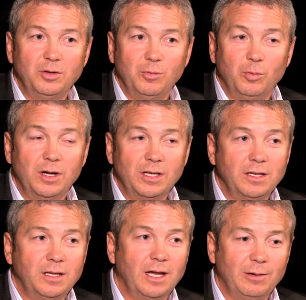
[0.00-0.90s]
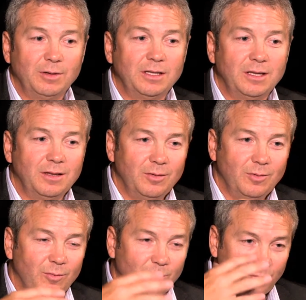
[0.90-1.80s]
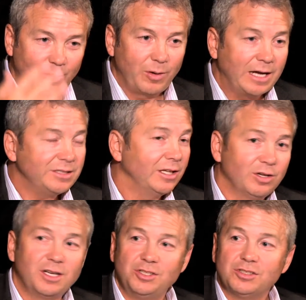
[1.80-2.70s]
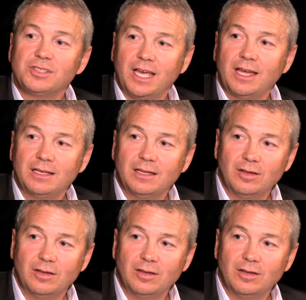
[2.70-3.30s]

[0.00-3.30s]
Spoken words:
two. One, I would actually look at your scan,